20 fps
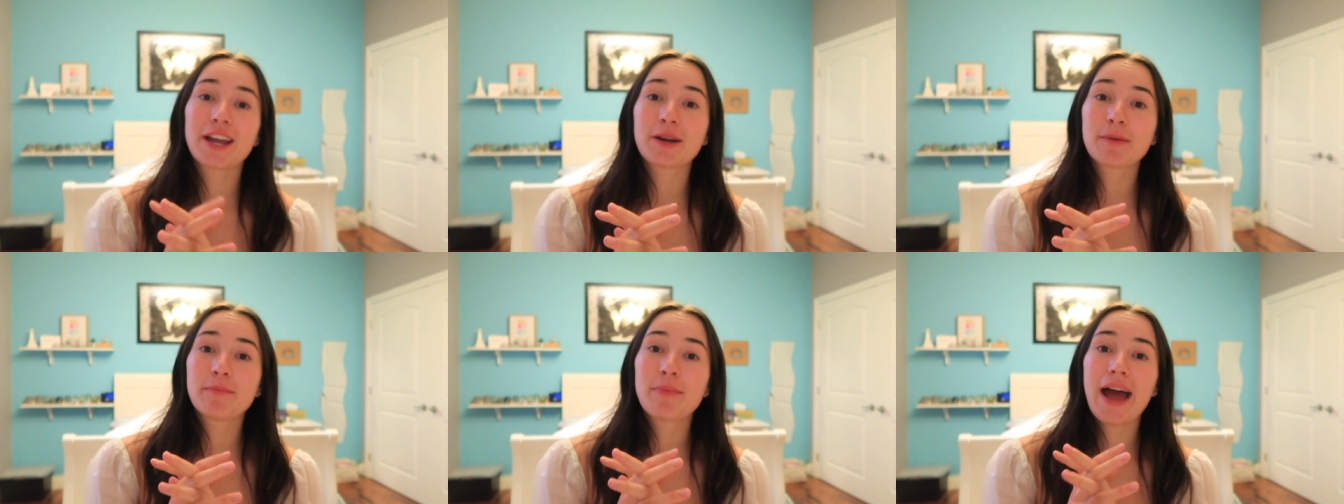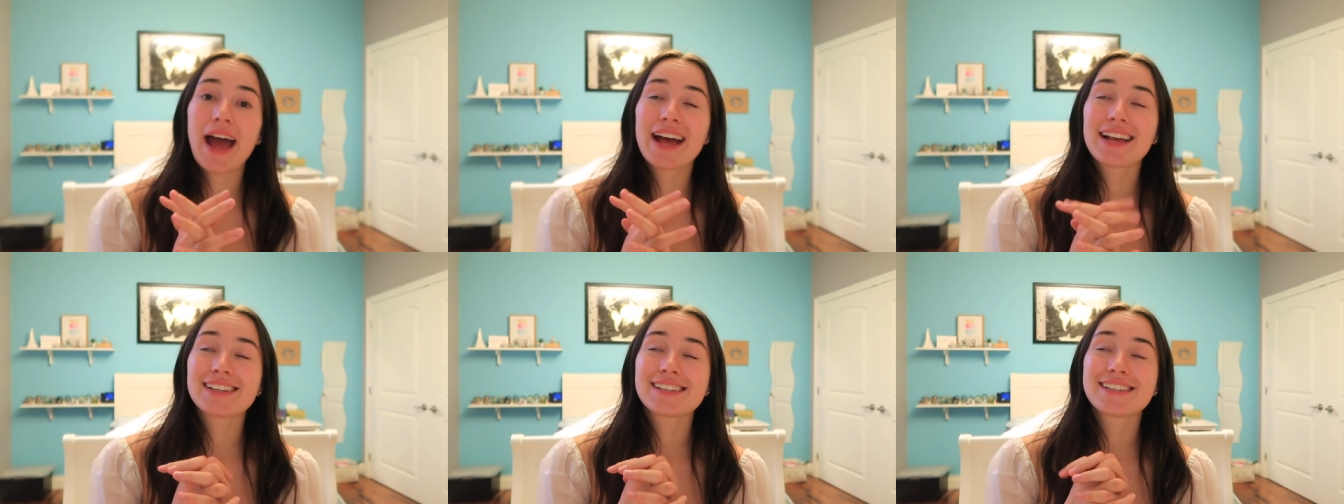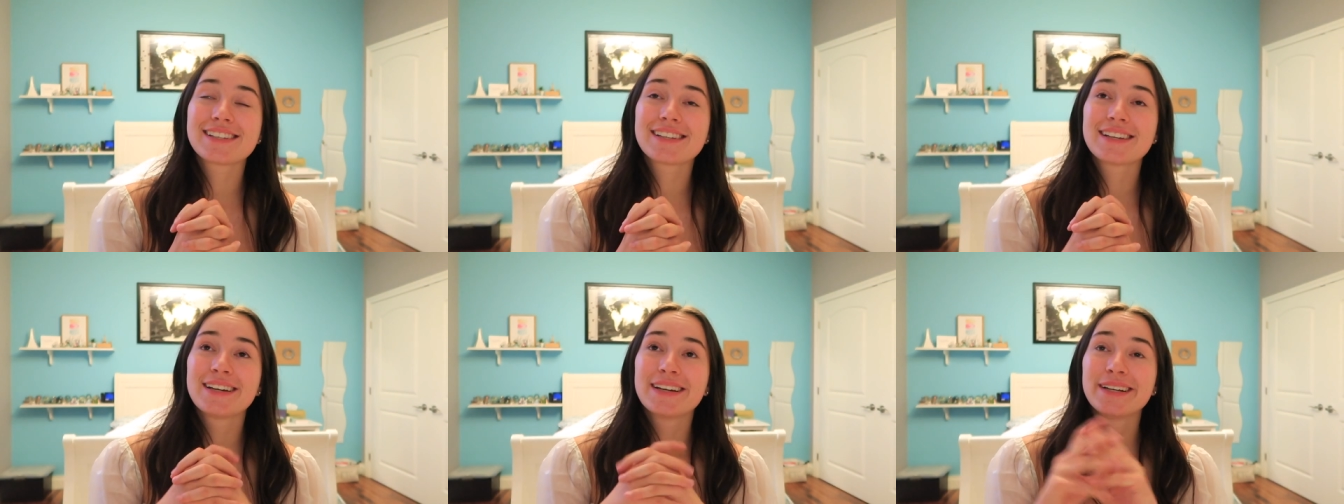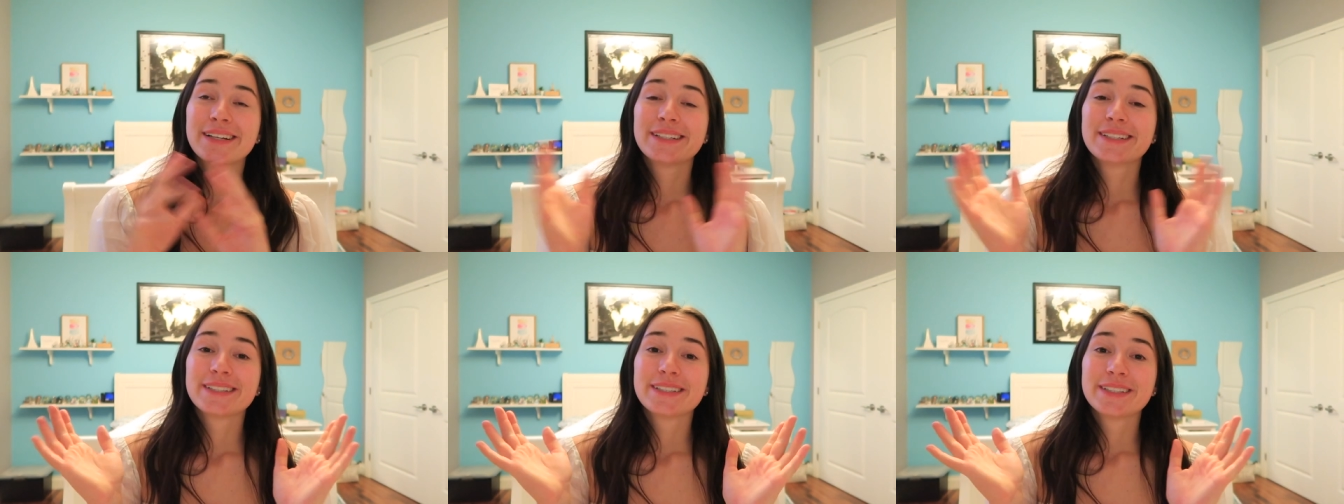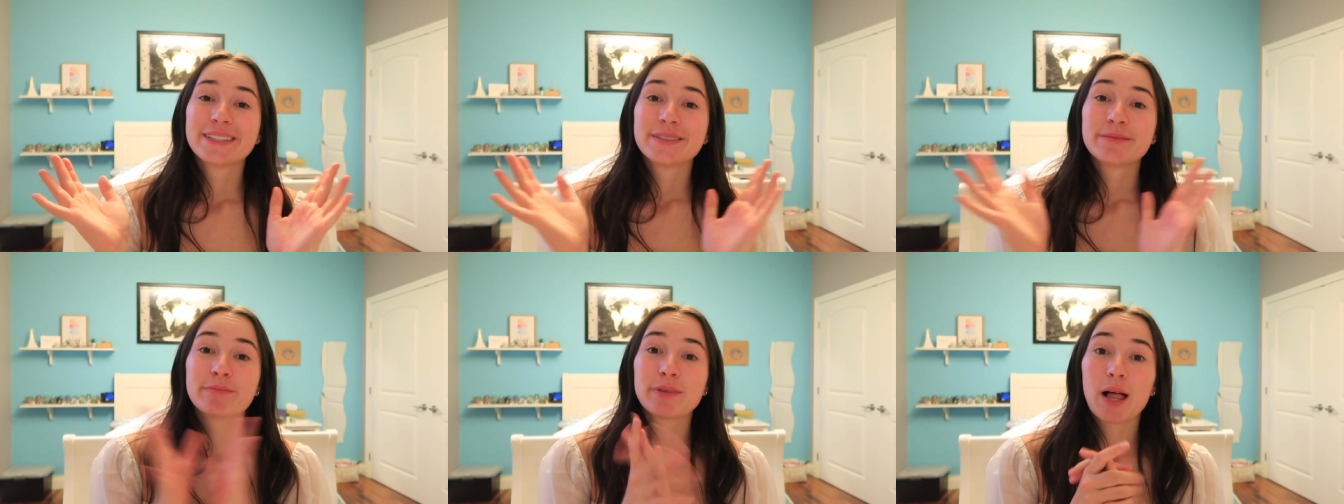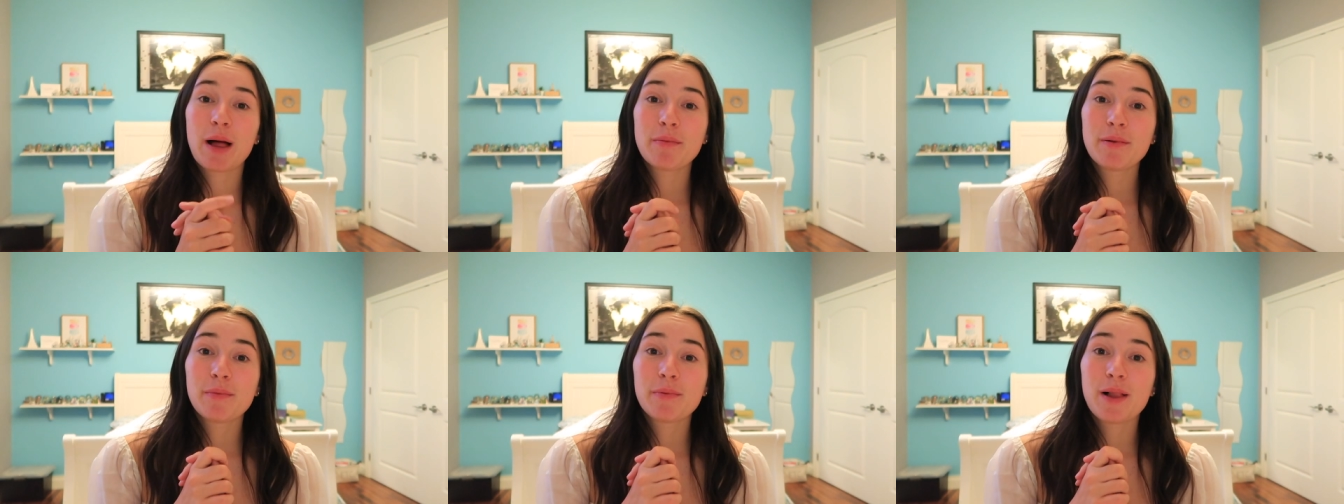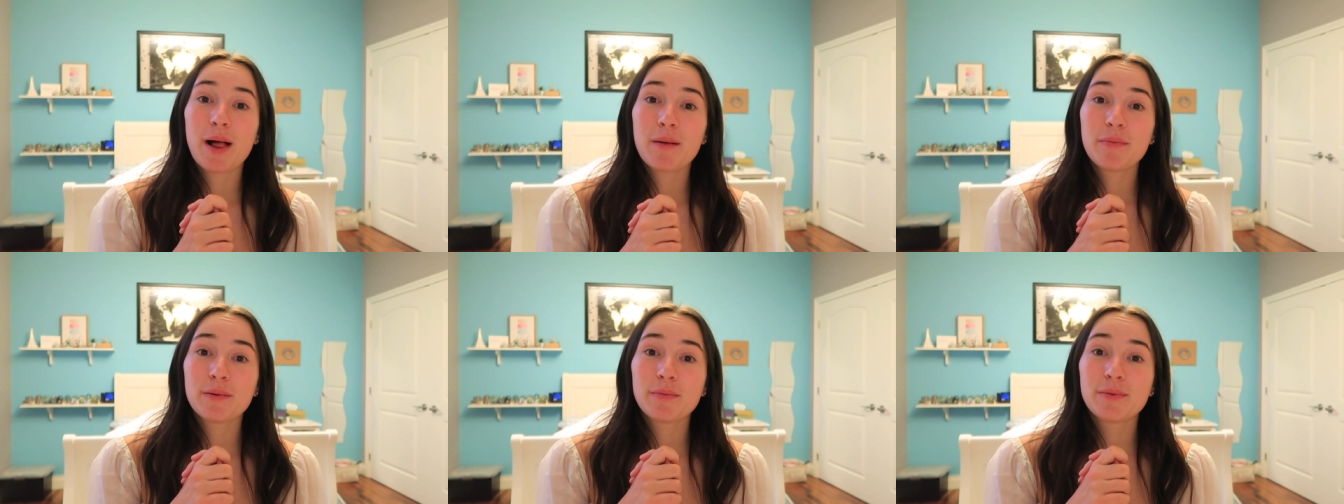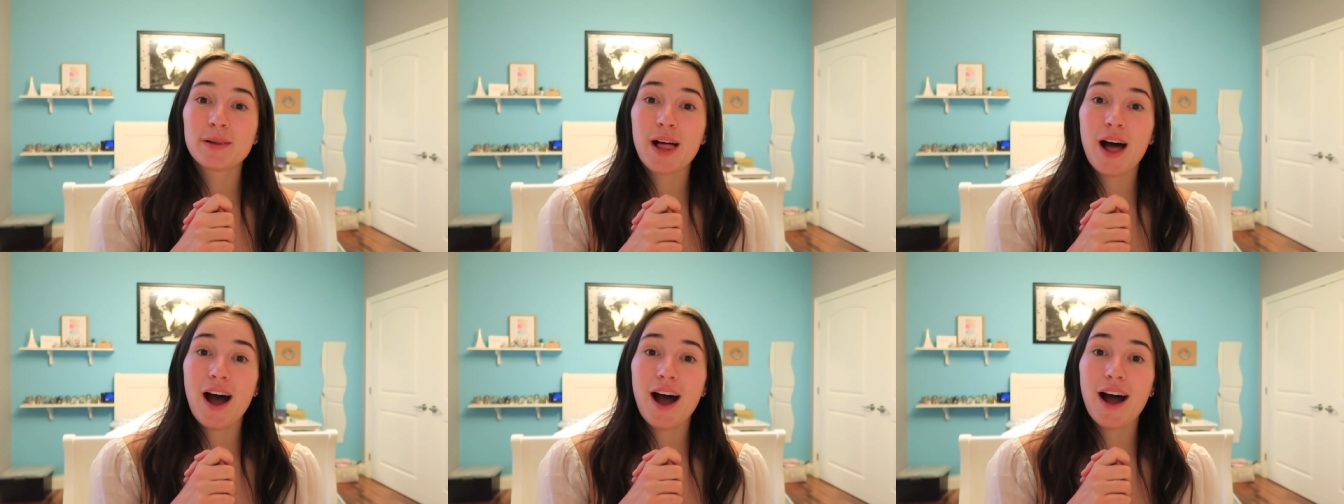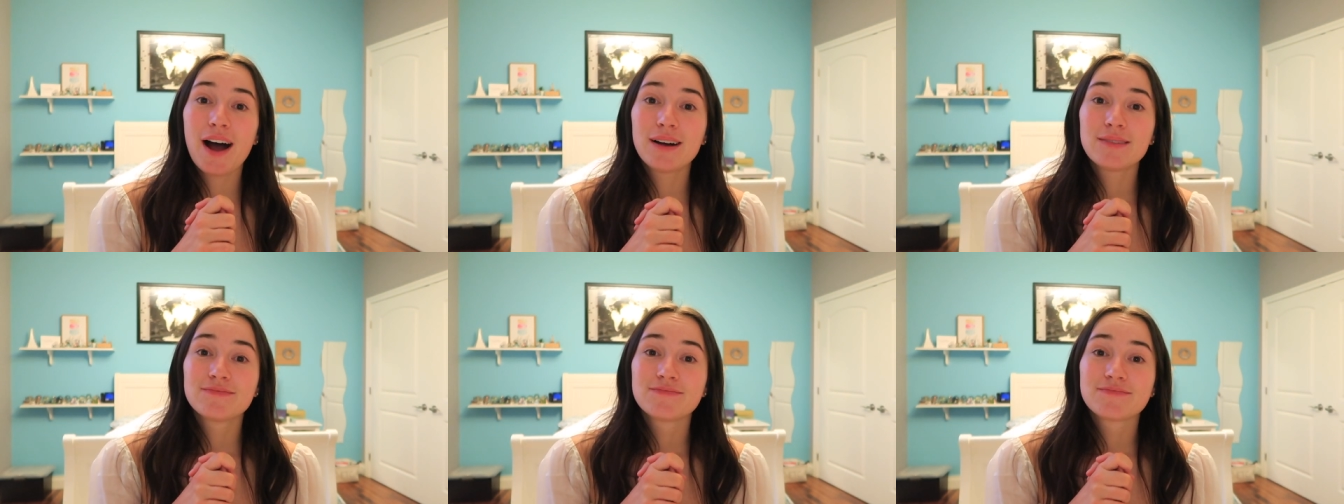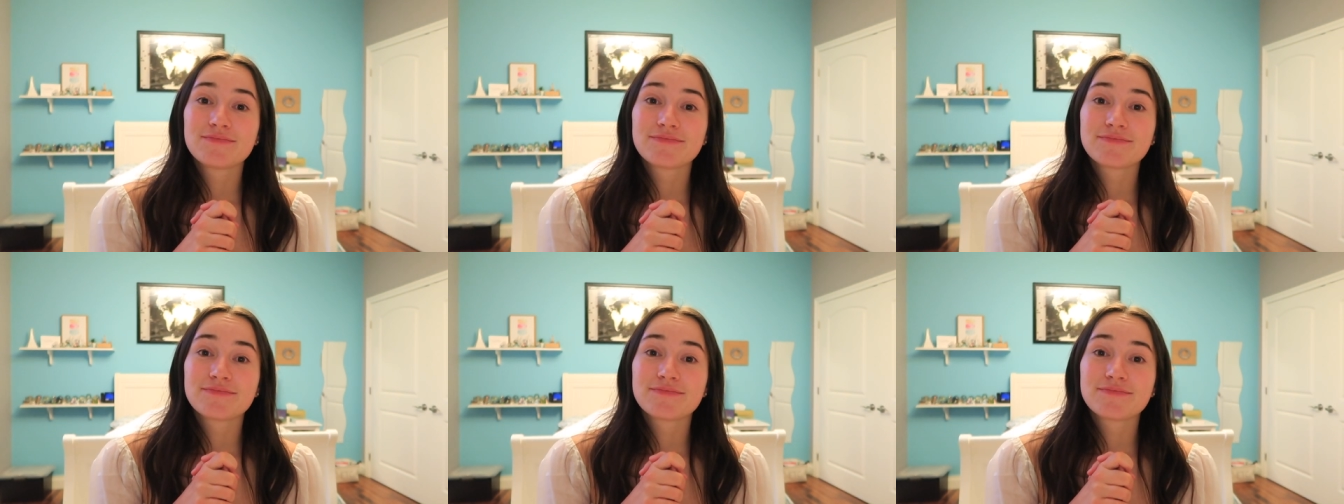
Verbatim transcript: your best blah blah blah blah blah